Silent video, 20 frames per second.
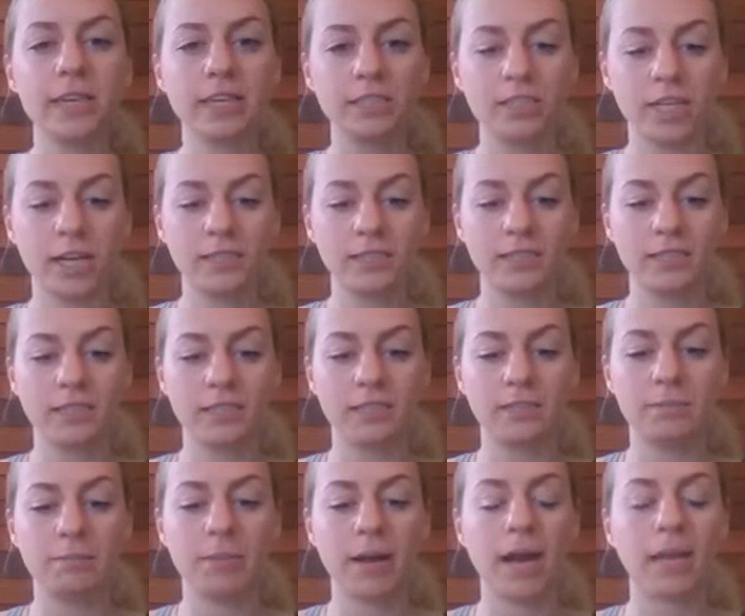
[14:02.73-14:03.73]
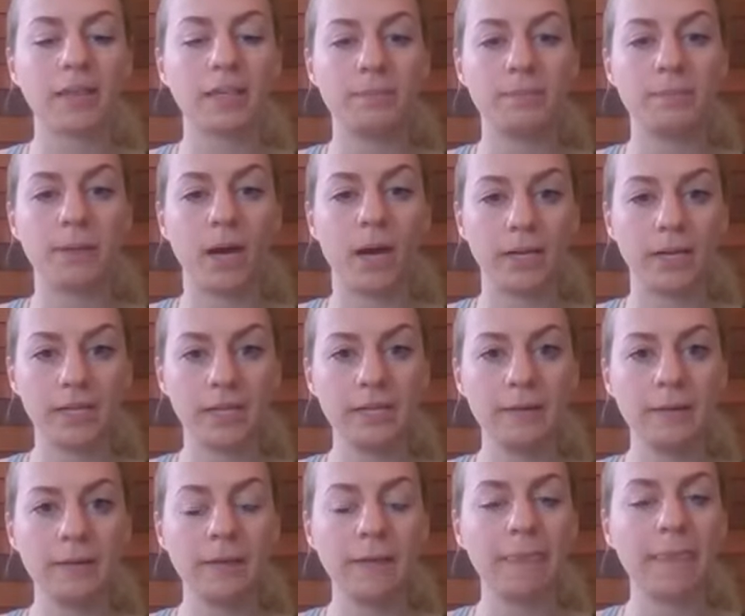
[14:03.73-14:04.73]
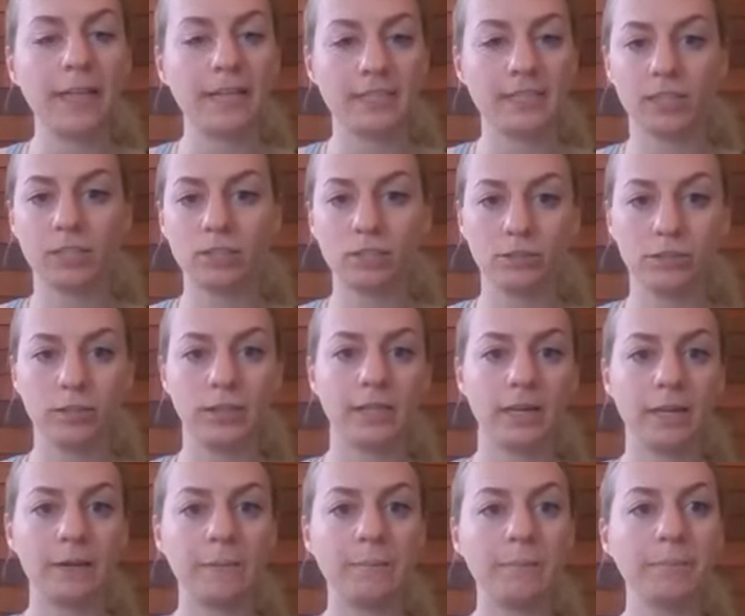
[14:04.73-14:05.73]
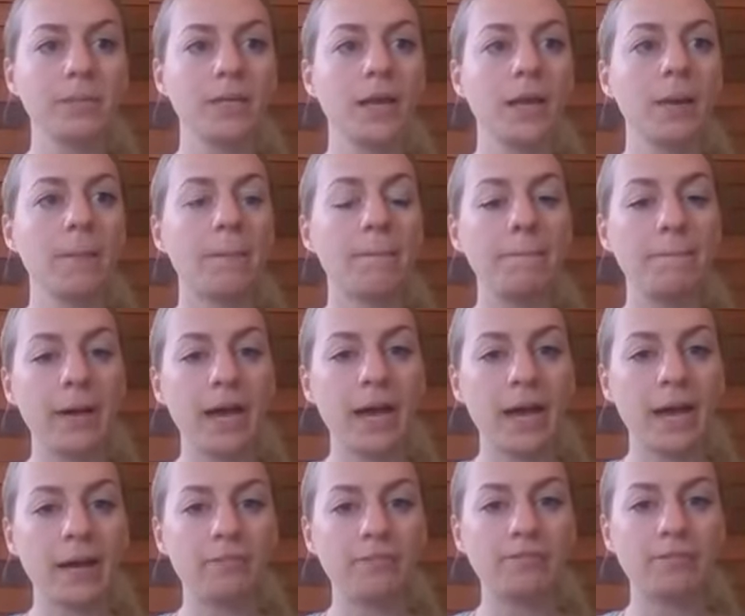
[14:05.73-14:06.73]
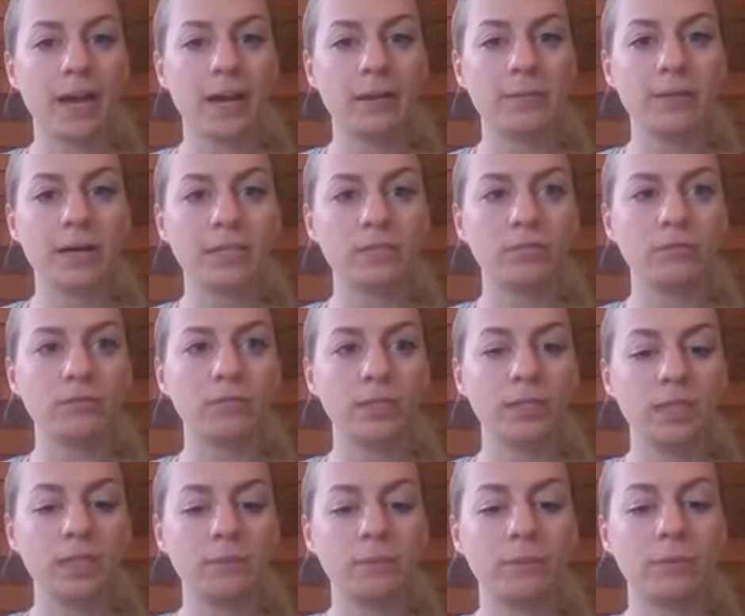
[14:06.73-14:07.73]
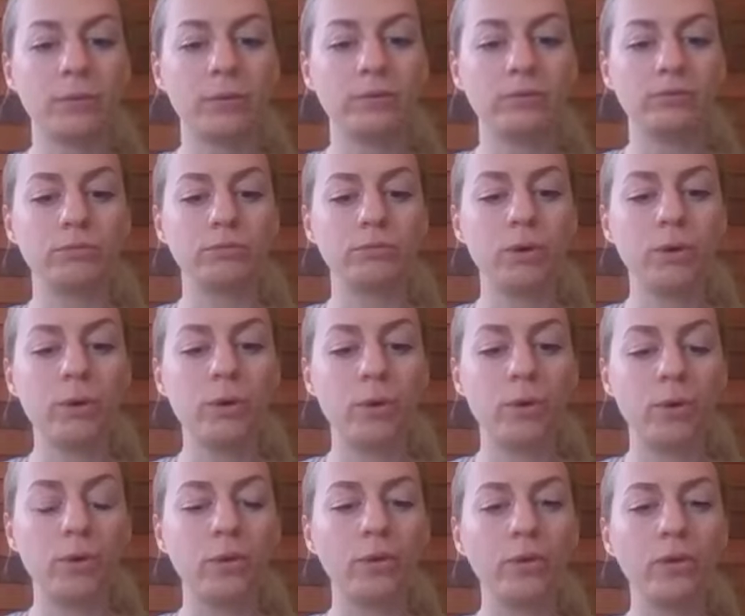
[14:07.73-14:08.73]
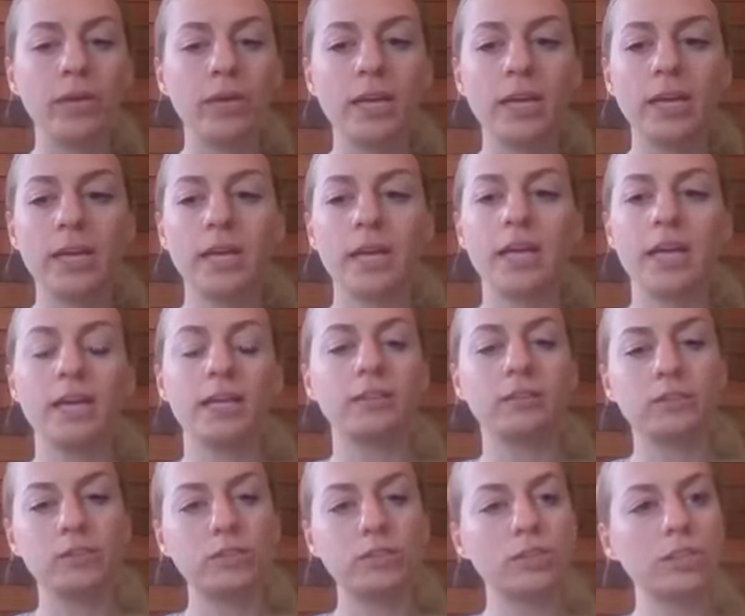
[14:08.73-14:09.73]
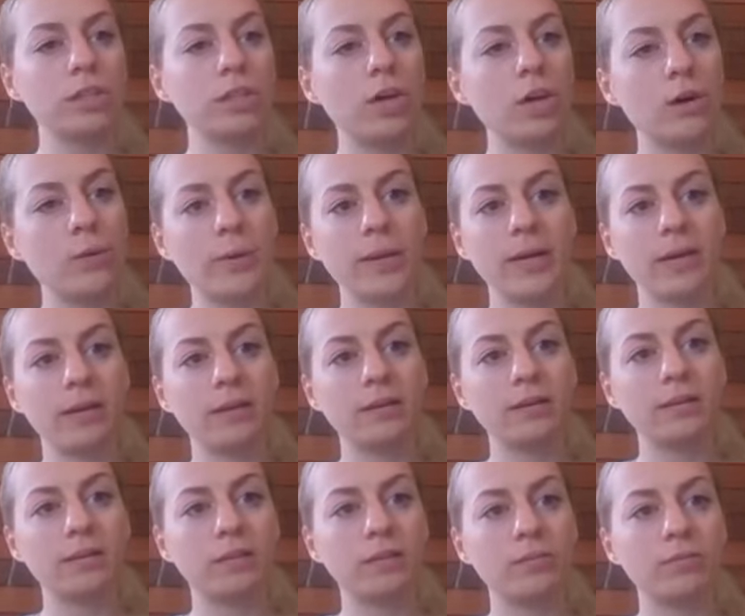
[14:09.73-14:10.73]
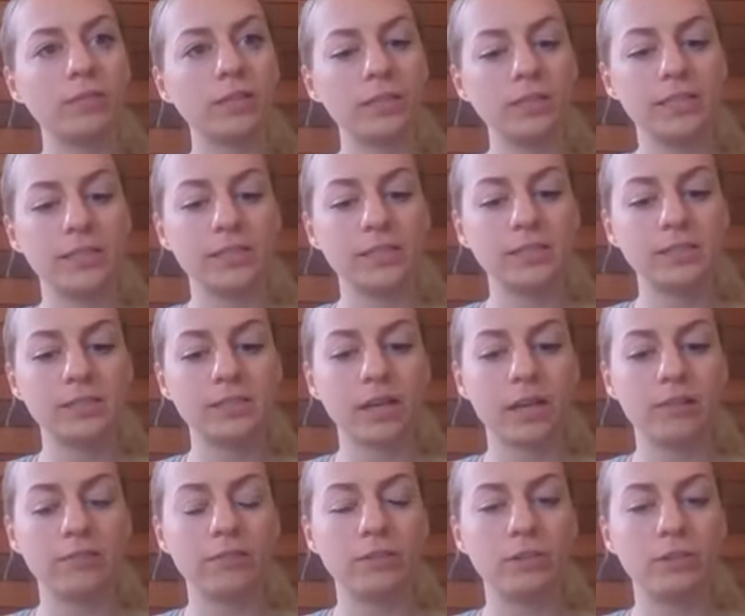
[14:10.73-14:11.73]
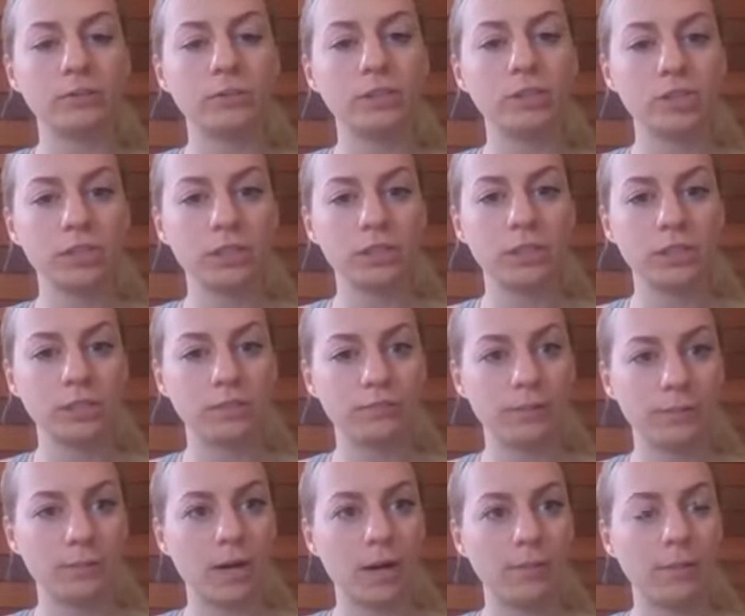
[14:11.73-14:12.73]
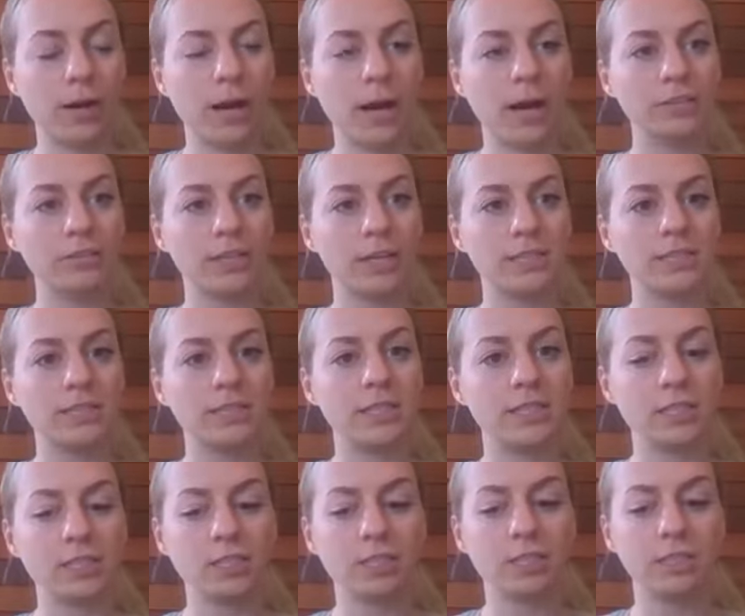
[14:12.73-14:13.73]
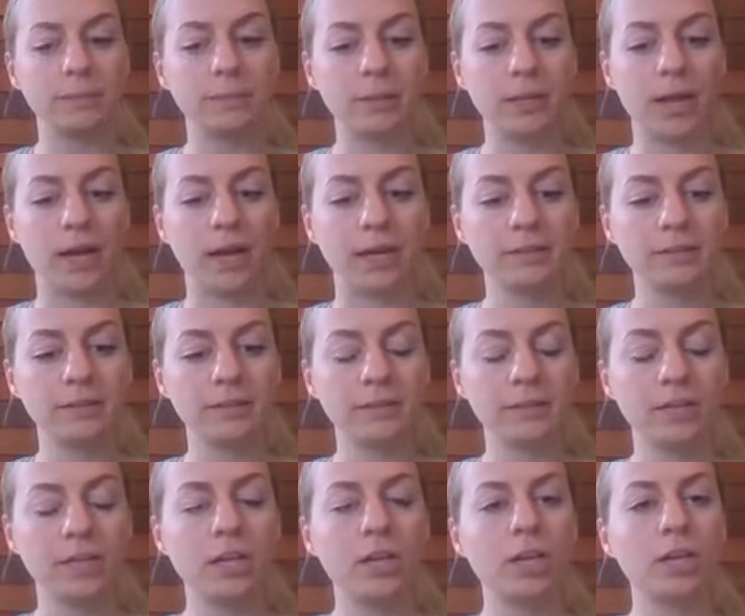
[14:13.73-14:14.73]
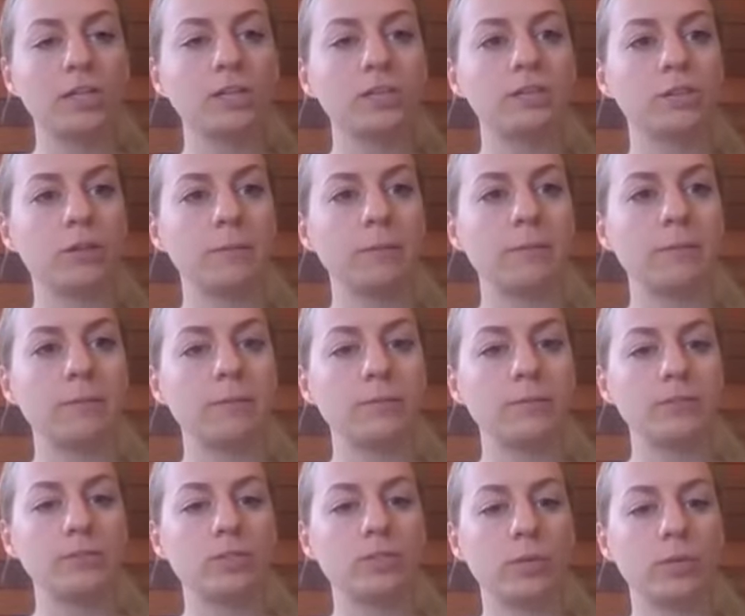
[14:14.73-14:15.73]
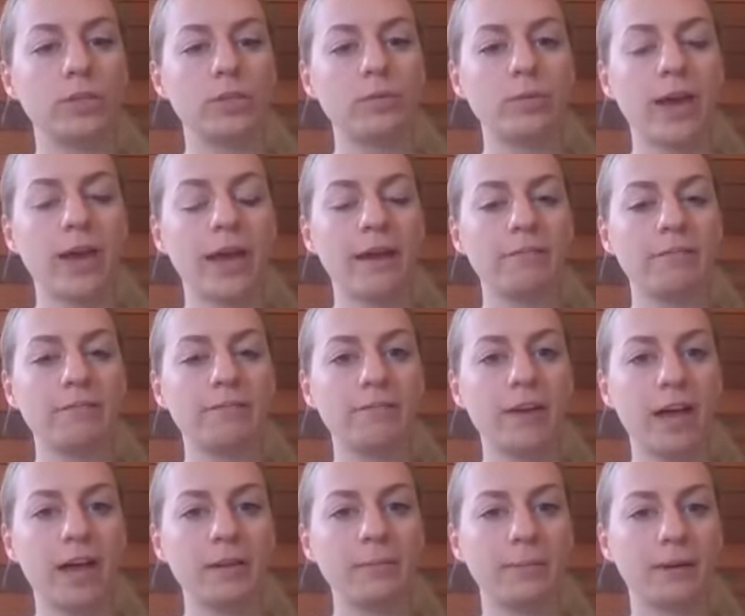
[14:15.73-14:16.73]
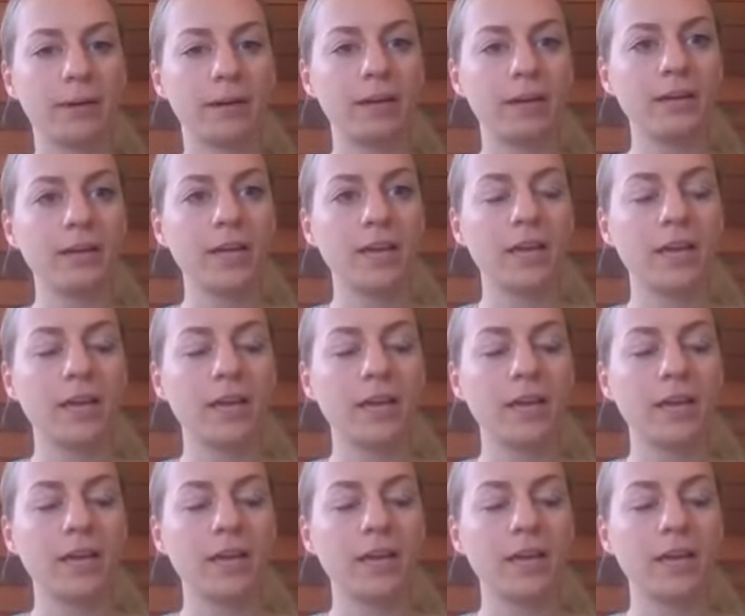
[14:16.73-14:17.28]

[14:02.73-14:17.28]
digested by the body, it's excreted. But fiber has a really important role in slowing the release of those sugars from carbohydrates into your blood. So when you have fiber,